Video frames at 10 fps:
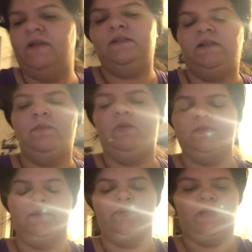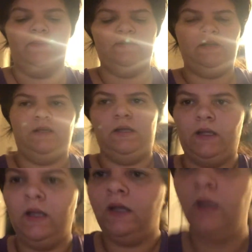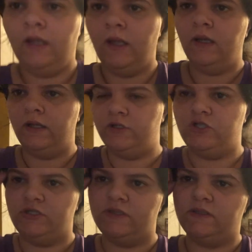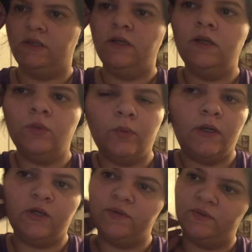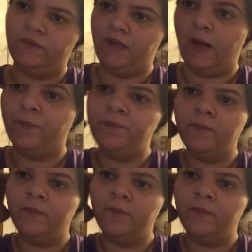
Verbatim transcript: fixed it multiple times today. It's just wanting to do its own thing.